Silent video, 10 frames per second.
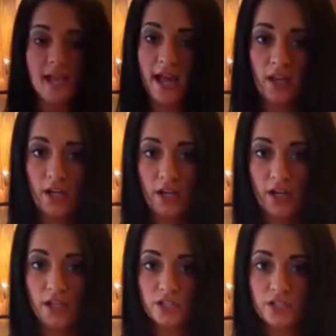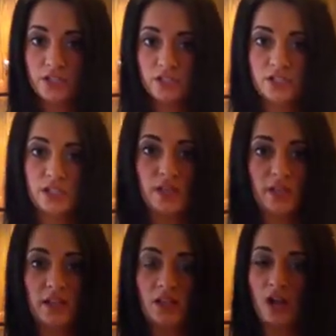tender, just so
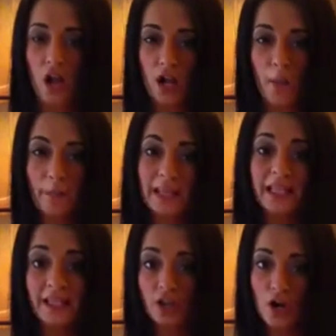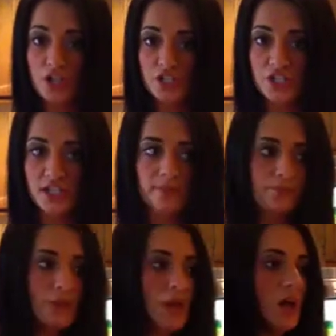that they're not completely crunchy.
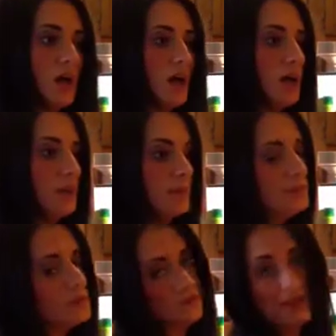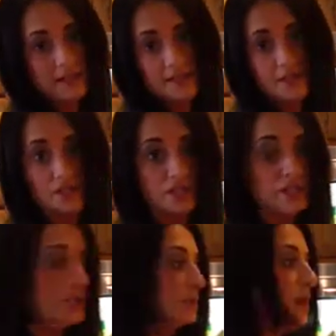Even though that tastes good
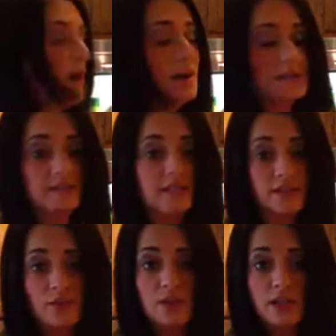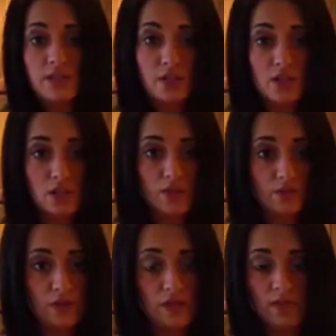too. Honestly, if you
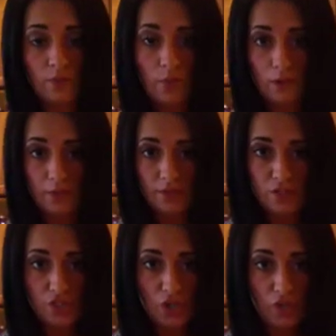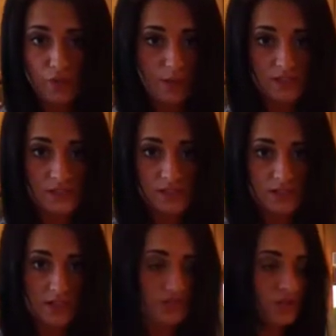didn't even put them on the stove, they would still
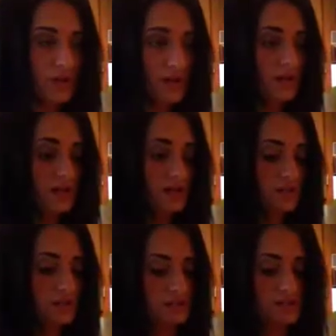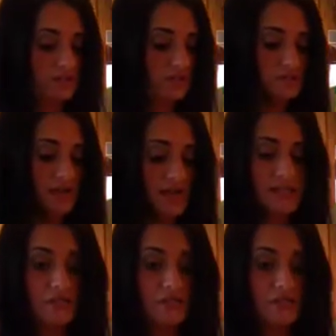taste great. Just nice,